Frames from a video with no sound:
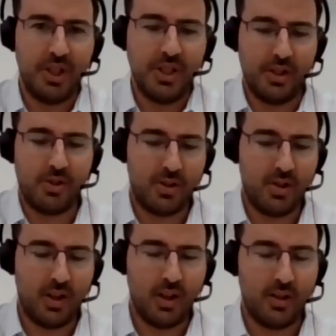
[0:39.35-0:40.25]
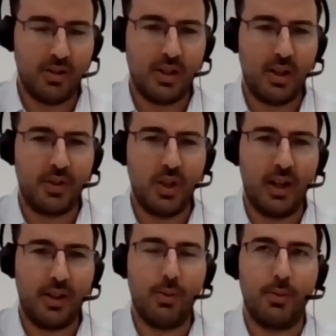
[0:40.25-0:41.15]
She's a chartered accountant herself. So
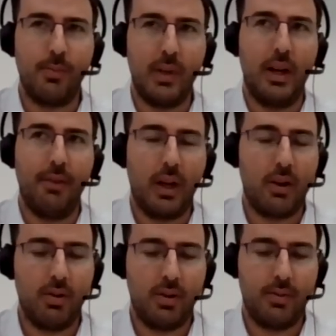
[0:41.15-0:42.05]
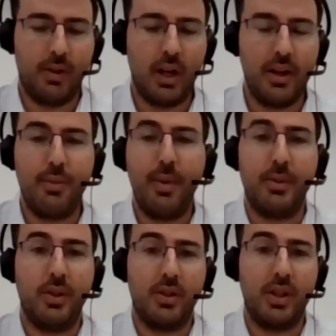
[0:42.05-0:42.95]
I thought, man, if I can't, you know, I need to be
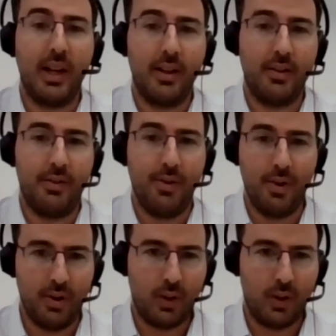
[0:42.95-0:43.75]
able to articulate it to her.